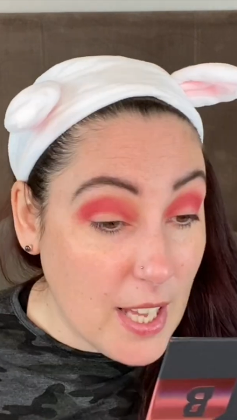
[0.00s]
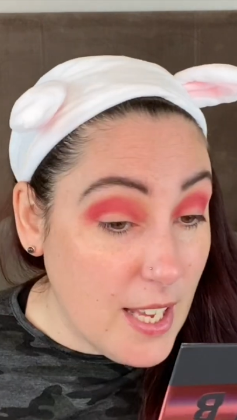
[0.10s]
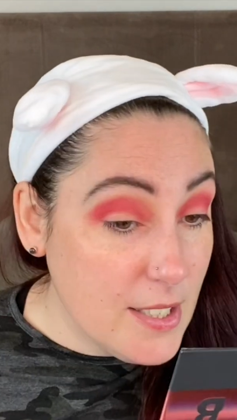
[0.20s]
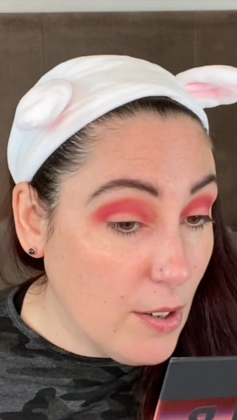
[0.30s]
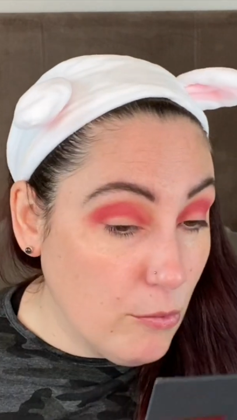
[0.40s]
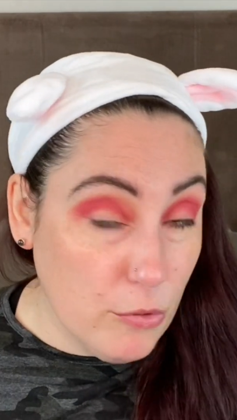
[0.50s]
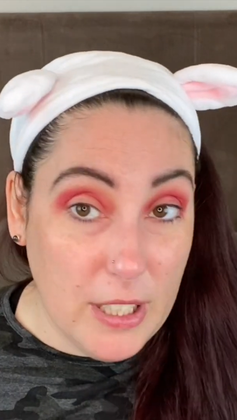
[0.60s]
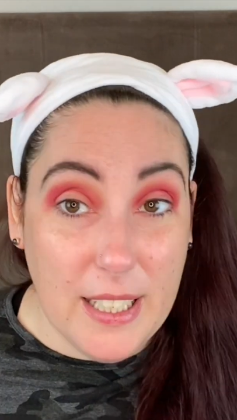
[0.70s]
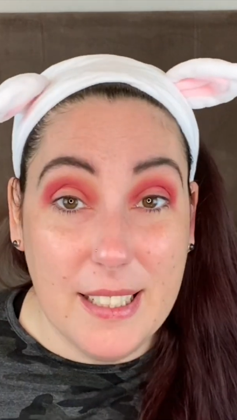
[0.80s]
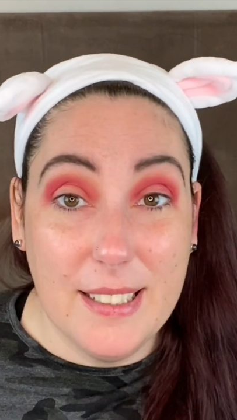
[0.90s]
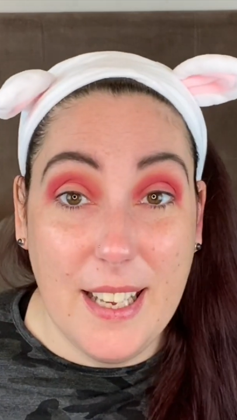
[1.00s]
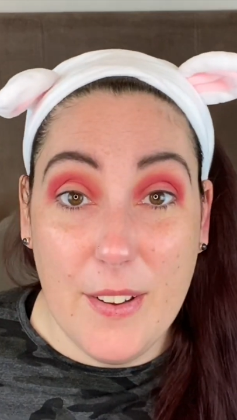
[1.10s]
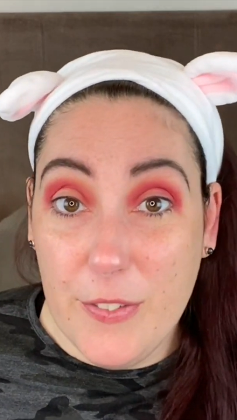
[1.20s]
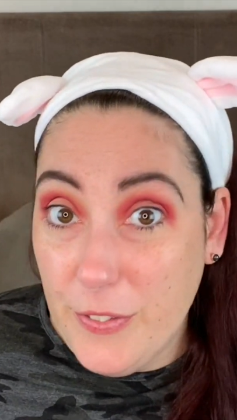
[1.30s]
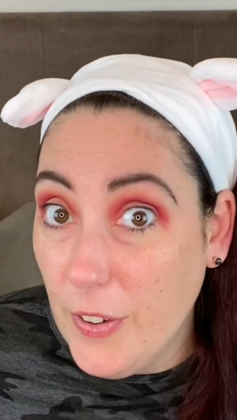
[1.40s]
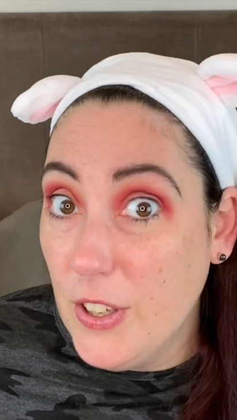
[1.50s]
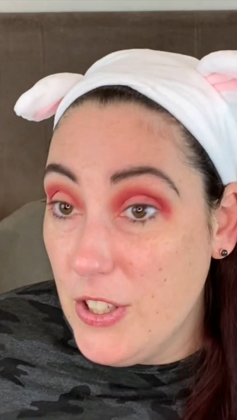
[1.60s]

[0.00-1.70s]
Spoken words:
That is a really fun